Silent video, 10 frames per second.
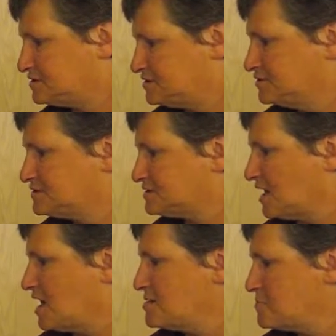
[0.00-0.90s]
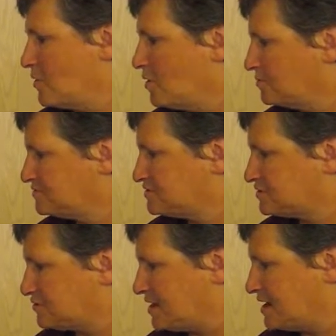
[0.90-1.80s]
uses a light bulb to
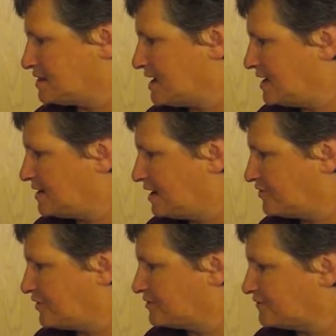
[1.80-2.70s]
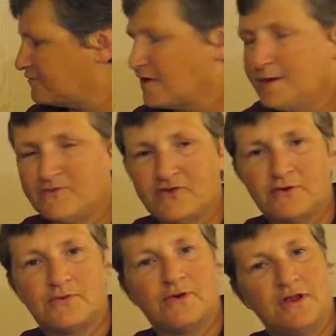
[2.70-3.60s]
create that, and I thought the flames
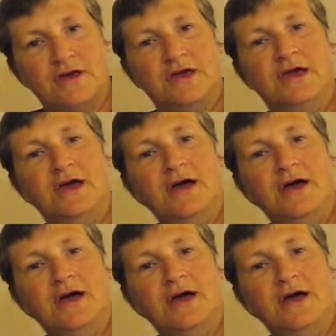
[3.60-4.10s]
look really